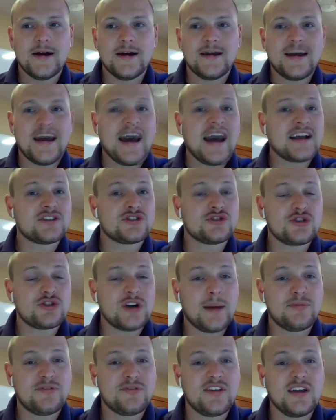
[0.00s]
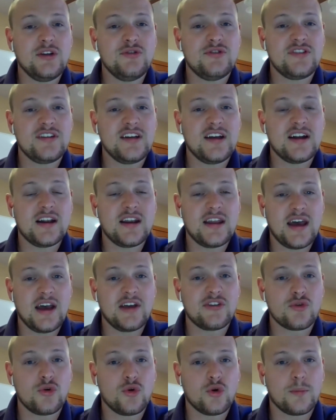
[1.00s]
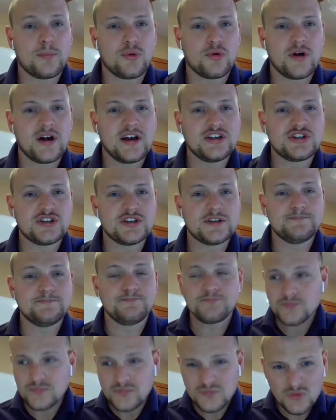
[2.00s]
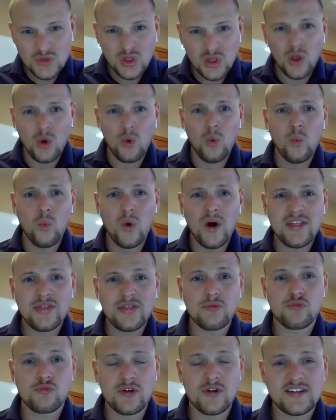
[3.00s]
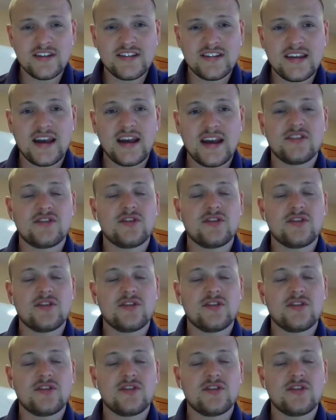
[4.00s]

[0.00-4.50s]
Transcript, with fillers: tax traps that you see in an S corporation with real estate.